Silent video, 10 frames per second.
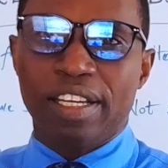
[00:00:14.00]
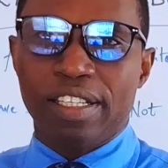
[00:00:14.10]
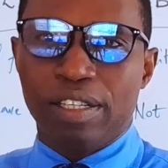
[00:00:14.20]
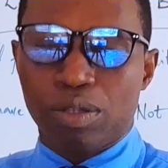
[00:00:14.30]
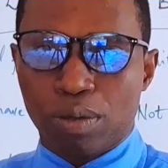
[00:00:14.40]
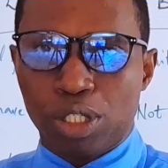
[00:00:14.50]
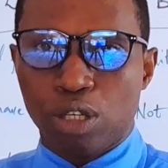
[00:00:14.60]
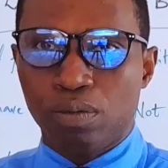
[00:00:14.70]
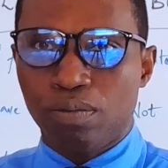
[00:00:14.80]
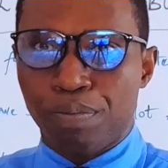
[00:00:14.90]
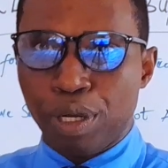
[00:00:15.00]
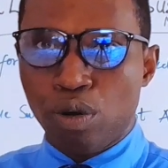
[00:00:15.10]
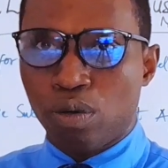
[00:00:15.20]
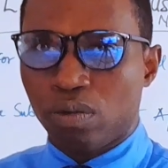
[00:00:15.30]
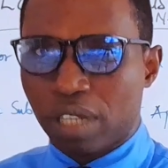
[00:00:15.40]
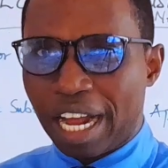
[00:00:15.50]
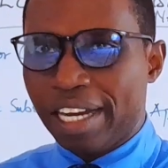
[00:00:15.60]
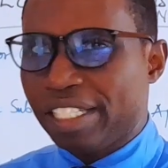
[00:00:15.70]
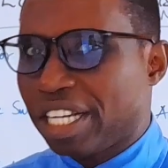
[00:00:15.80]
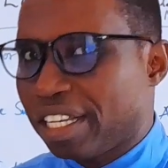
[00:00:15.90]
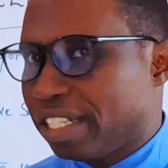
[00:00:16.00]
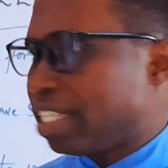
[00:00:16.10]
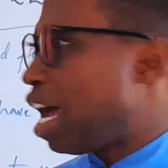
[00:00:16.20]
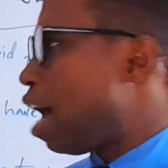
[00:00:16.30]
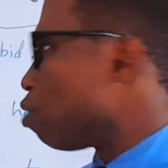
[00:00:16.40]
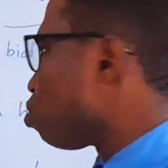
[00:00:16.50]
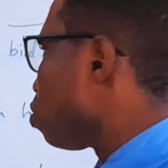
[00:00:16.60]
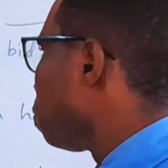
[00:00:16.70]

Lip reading: in the description below. Kindly check it out.